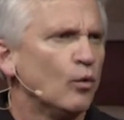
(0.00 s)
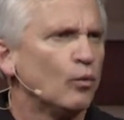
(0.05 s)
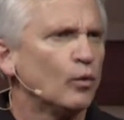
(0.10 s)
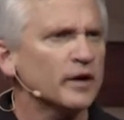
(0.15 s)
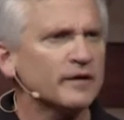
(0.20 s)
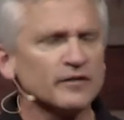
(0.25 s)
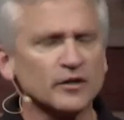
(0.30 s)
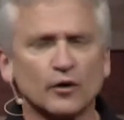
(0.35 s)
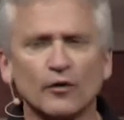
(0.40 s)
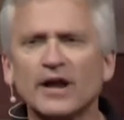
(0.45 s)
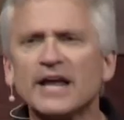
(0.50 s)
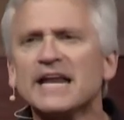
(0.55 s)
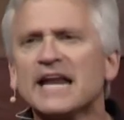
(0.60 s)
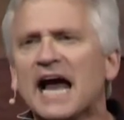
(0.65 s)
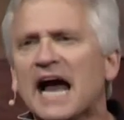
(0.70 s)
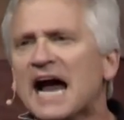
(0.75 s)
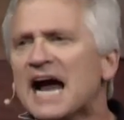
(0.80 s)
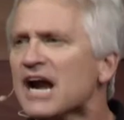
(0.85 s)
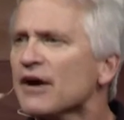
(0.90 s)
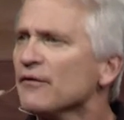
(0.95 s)
One of the great
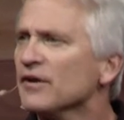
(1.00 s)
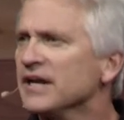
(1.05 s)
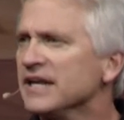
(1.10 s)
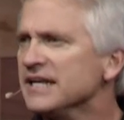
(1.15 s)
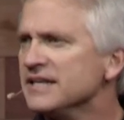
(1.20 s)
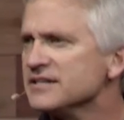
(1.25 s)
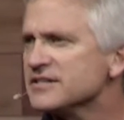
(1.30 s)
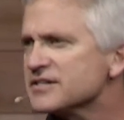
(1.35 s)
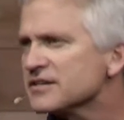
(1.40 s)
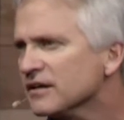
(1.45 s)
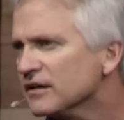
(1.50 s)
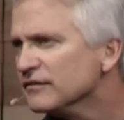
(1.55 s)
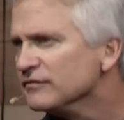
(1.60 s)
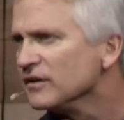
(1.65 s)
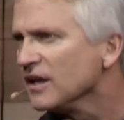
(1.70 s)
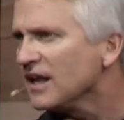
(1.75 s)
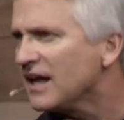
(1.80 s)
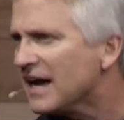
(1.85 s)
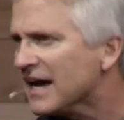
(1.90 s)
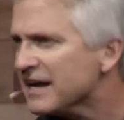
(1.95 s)
ironies of
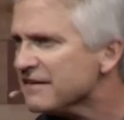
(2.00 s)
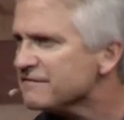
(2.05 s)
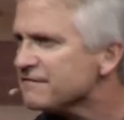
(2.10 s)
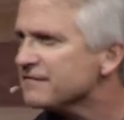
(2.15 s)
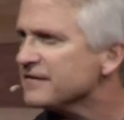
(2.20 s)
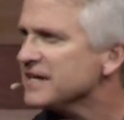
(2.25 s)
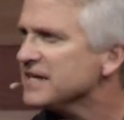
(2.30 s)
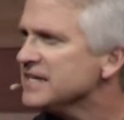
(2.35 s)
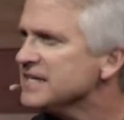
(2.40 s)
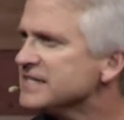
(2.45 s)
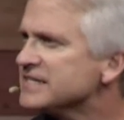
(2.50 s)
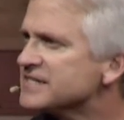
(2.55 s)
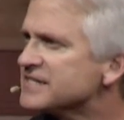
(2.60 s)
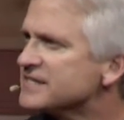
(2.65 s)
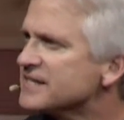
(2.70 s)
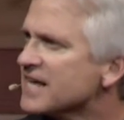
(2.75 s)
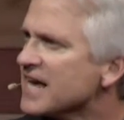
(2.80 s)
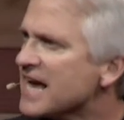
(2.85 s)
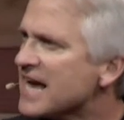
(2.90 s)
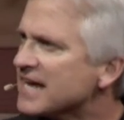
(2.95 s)
life
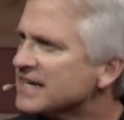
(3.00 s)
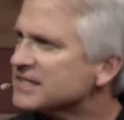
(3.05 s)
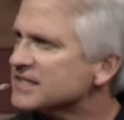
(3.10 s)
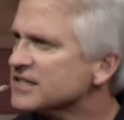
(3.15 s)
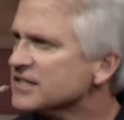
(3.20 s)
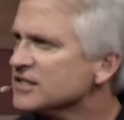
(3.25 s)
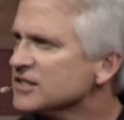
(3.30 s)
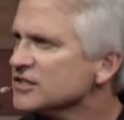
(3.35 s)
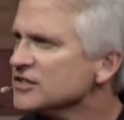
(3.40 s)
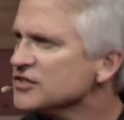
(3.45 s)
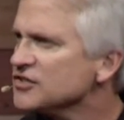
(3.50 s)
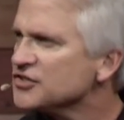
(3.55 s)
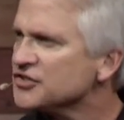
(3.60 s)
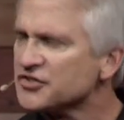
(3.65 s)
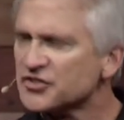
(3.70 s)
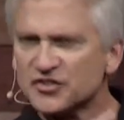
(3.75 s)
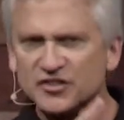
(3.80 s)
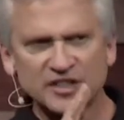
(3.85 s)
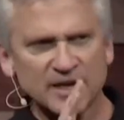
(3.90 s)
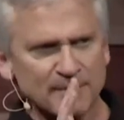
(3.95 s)
is that
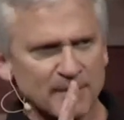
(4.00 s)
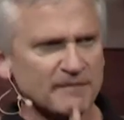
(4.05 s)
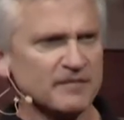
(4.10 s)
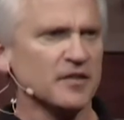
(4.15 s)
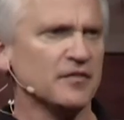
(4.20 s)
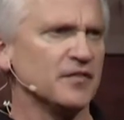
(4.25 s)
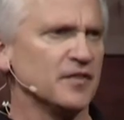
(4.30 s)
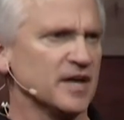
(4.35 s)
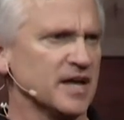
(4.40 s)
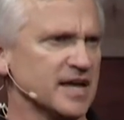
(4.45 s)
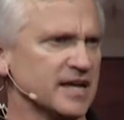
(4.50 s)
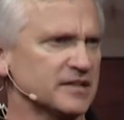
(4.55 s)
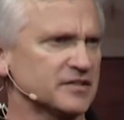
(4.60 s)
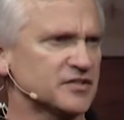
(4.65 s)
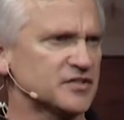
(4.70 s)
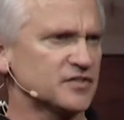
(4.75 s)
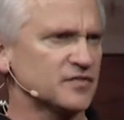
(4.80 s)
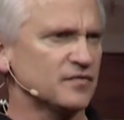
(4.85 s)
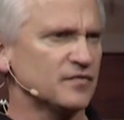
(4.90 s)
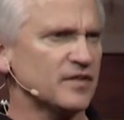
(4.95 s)
some of the
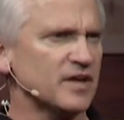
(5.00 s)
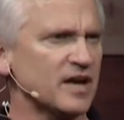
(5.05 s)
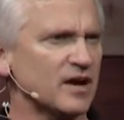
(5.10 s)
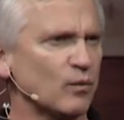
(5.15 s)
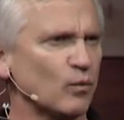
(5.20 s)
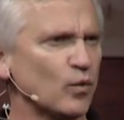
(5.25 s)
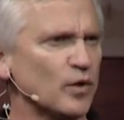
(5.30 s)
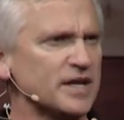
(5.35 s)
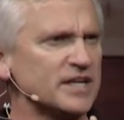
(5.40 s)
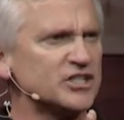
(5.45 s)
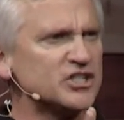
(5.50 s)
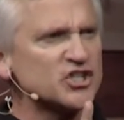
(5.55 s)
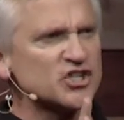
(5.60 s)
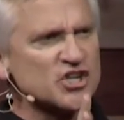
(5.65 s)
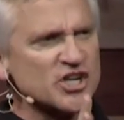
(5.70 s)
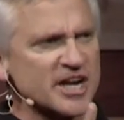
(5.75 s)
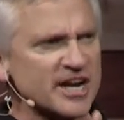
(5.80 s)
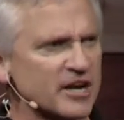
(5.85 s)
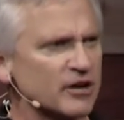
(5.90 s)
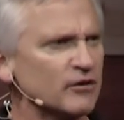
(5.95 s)
things that we
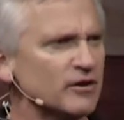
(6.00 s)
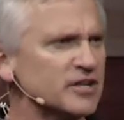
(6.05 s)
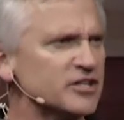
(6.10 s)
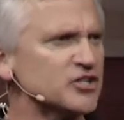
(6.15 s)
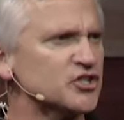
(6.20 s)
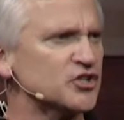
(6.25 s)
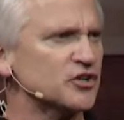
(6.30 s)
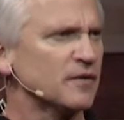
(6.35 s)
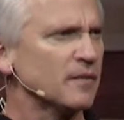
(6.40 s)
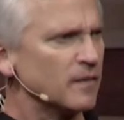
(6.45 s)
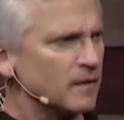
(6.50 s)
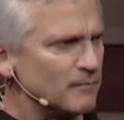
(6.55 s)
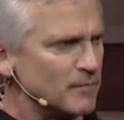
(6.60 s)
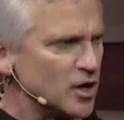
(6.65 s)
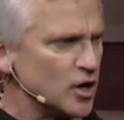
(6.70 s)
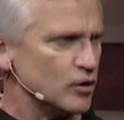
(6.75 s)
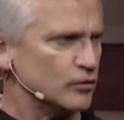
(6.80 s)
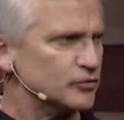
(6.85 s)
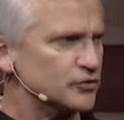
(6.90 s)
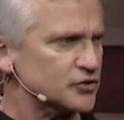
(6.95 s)
cherish the
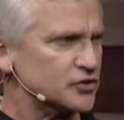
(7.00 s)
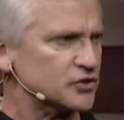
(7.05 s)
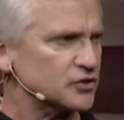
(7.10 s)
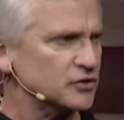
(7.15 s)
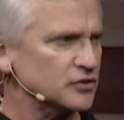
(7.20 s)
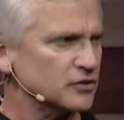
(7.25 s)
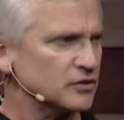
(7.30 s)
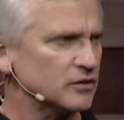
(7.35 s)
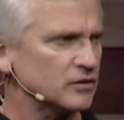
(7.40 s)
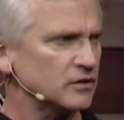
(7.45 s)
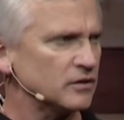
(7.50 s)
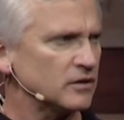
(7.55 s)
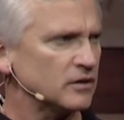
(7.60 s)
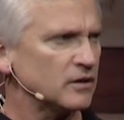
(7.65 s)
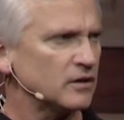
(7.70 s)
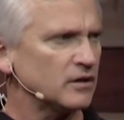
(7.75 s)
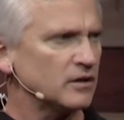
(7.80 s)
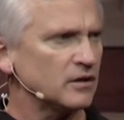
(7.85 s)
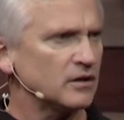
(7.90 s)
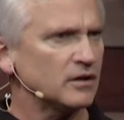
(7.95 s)
most
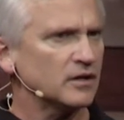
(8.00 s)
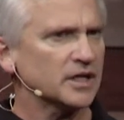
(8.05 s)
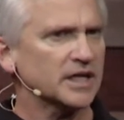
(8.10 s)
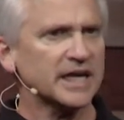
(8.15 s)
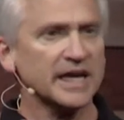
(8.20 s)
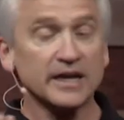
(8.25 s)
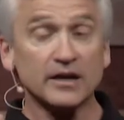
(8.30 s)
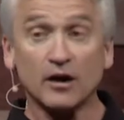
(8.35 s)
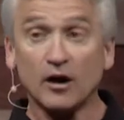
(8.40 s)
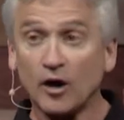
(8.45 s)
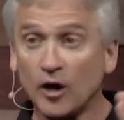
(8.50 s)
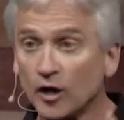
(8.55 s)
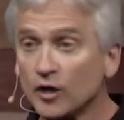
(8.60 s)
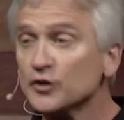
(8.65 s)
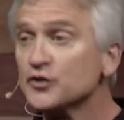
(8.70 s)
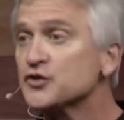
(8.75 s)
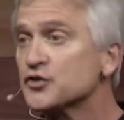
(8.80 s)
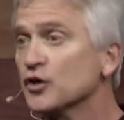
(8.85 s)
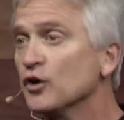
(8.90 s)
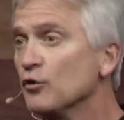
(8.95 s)
can
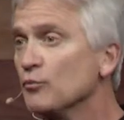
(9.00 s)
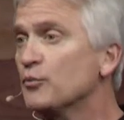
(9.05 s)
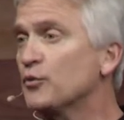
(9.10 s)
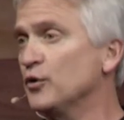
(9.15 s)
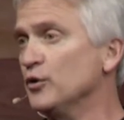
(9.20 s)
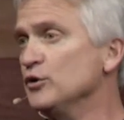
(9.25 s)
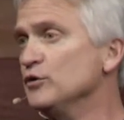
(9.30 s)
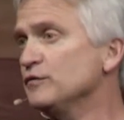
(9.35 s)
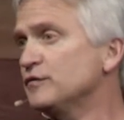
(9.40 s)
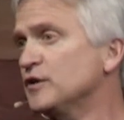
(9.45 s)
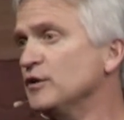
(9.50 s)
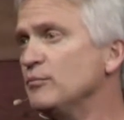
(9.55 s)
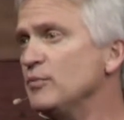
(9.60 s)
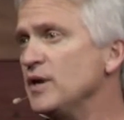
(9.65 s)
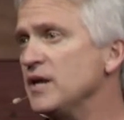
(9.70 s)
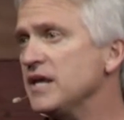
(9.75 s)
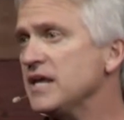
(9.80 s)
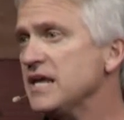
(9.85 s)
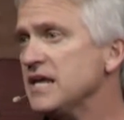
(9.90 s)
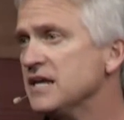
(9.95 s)
also prove to
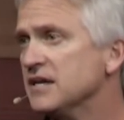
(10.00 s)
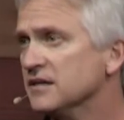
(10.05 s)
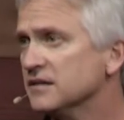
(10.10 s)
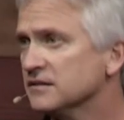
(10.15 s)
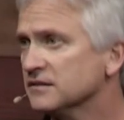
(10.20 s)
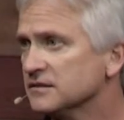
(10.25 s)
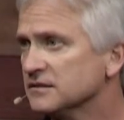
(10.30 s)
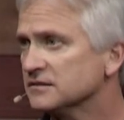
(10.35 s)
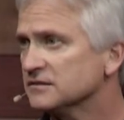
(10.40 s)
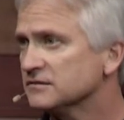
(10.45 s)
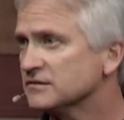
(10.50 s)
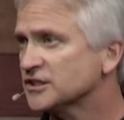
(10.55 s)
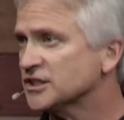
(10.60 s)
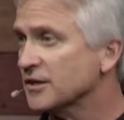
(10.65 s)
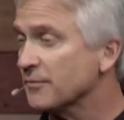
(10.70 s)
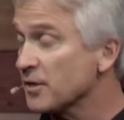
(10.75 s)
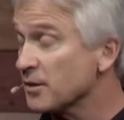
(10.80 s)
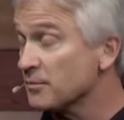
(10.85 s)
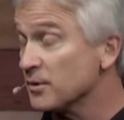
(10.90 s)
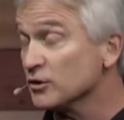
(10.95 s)
be
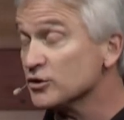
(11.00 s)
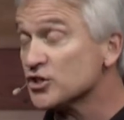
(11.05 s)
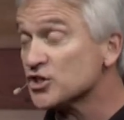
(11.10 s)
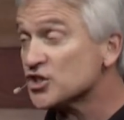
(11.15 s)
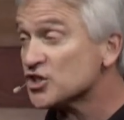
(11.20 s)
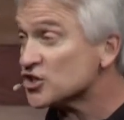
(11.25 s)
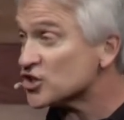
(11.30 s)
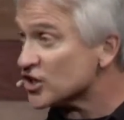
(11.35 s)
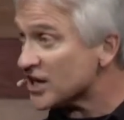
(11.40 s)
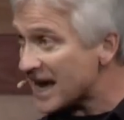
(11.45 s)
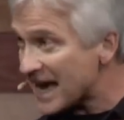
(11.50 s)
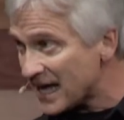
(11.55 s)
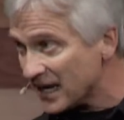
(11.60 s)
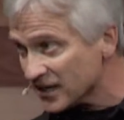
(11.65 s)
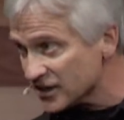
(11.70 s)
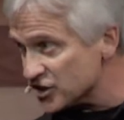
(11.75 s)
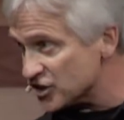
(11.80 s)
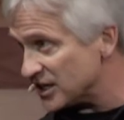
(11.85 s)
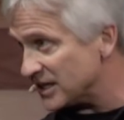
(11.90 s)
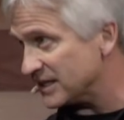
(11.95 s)
some of the most
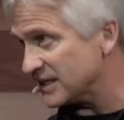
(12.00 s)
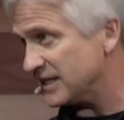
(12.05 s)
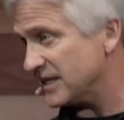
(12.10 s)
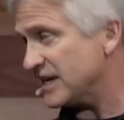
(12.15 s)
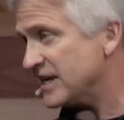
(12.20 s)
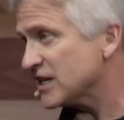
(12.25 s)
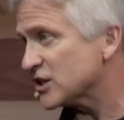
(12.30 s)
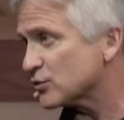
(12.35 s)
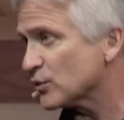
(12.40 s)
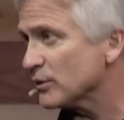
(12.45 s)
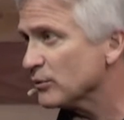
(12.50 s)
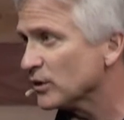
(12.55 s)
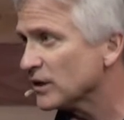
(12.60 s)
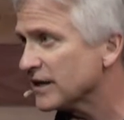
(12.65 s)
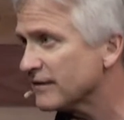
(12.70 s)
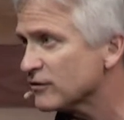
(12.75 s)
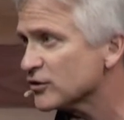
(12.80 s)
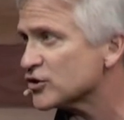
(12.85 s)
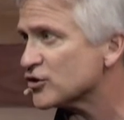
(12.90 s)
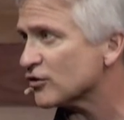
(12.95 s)
challenging things we will
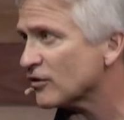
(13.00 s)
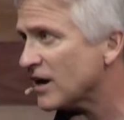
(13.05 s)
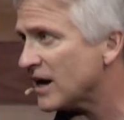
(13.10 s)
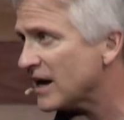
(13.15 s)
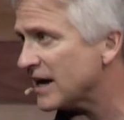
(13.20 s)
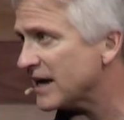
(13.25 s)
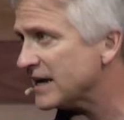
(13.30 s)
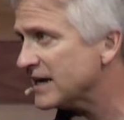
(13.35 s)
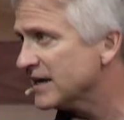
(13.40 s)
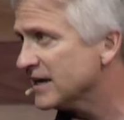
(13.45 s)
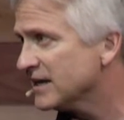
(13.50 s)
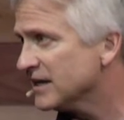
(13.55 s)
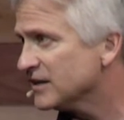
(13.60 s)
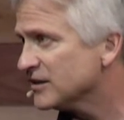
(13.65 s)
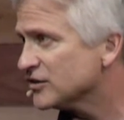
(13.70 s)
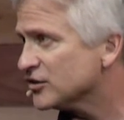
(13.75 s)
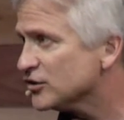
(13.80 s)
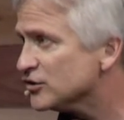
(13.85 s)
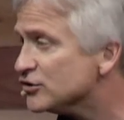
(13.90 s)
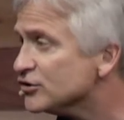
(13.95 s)
ever try
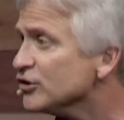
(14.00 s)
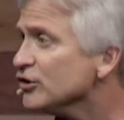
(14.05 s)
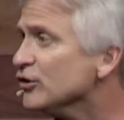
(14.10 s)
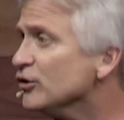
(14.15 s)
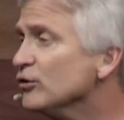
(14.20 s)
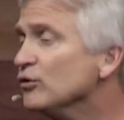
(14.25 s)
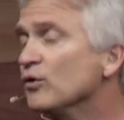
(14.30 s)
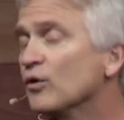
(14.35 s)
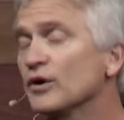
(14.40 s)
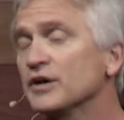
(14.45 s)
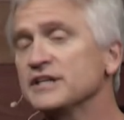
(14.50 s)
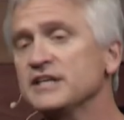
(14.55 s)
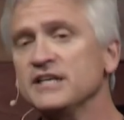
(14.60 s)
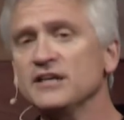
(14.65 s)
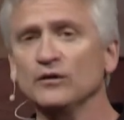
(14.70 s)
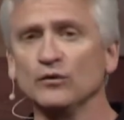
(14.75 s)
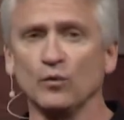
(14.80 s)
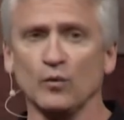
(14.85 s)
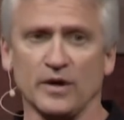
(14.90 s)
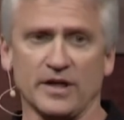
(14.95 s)
to do or
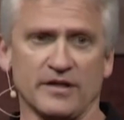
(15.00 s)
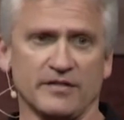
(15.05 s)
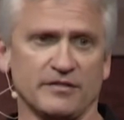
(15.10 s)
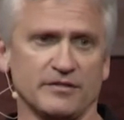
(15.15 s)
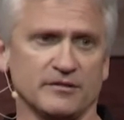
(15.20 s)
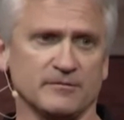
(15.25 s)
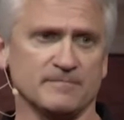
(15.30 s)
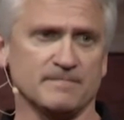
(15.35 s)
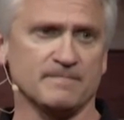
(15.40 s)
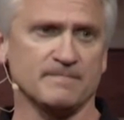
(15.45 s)
deal with.